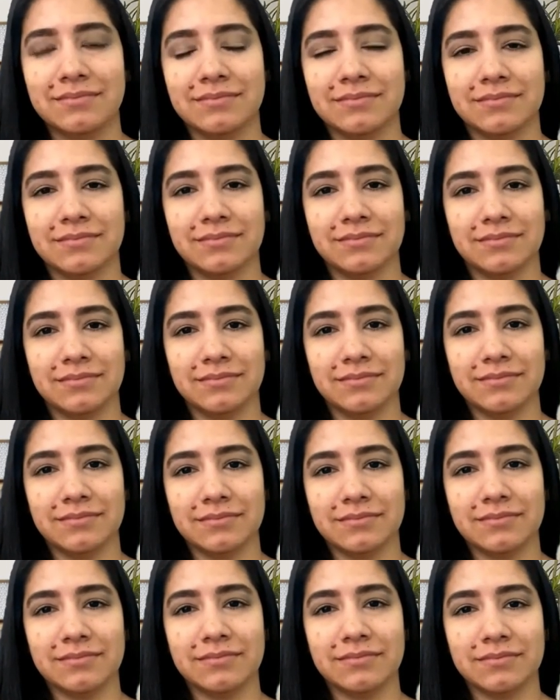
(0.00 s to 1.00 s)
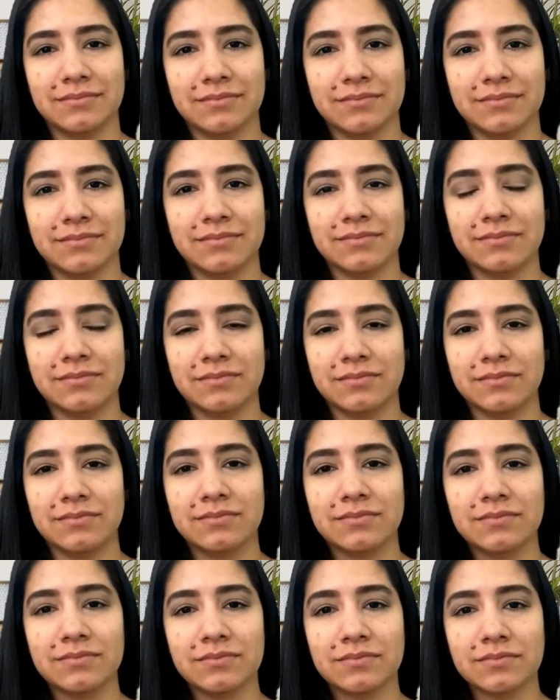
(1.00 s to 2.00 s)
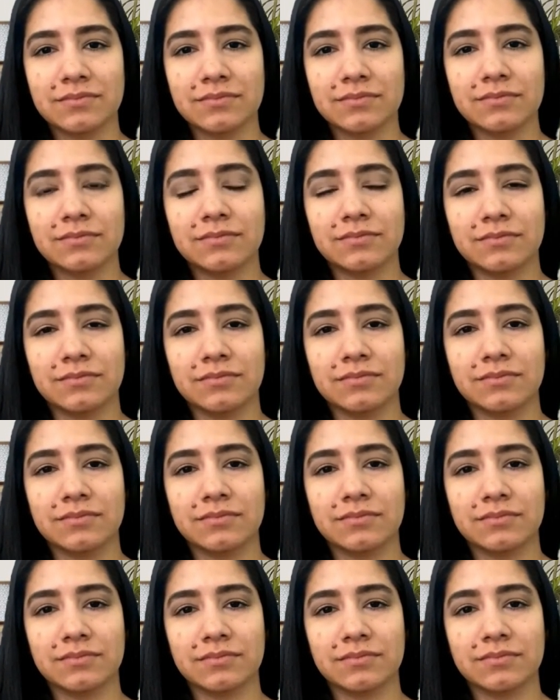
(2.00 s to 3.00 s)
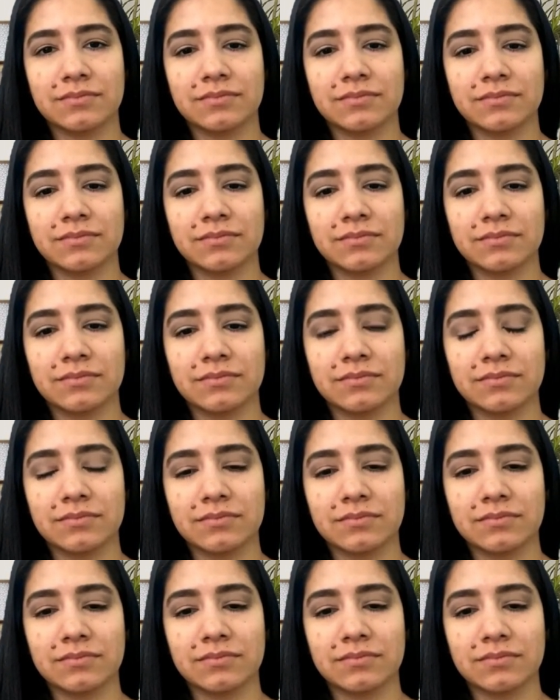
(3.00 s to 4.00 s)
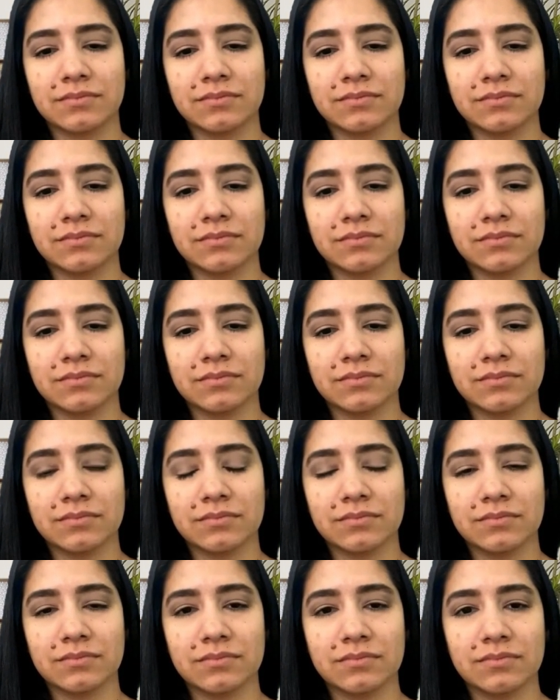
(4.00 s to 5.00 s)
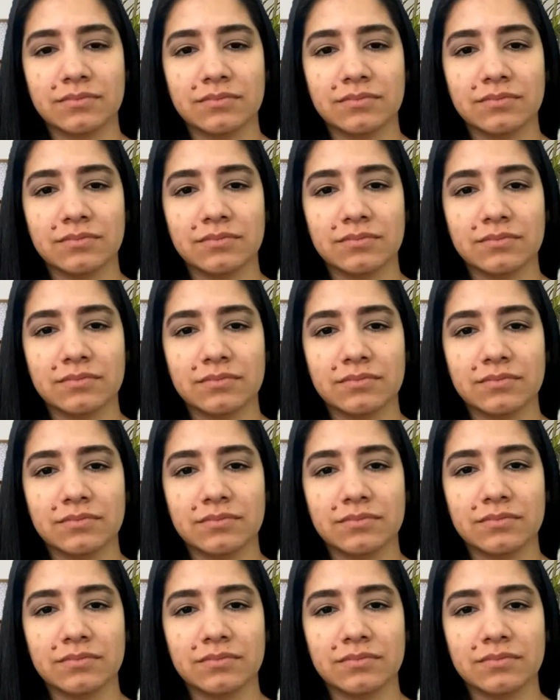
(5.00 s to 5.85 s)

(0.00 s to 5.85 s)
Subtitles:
(silent)